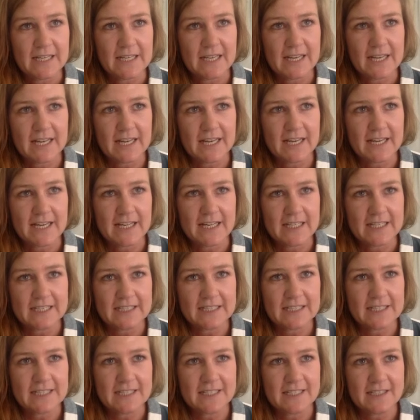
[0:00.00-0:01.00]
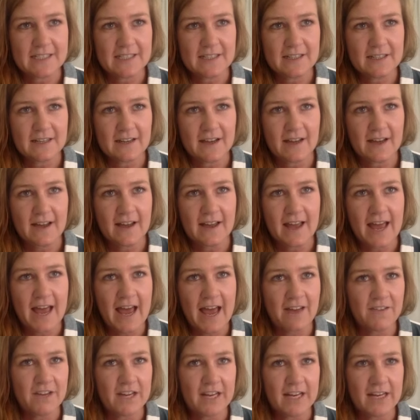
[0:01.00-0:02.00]
and uh,
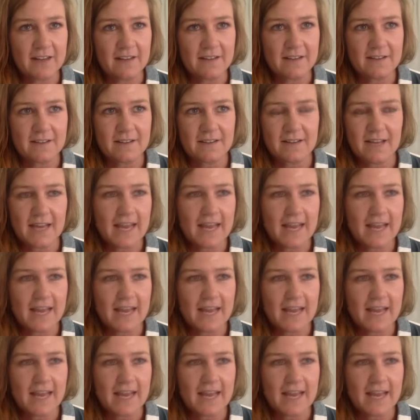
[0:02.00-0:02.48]
having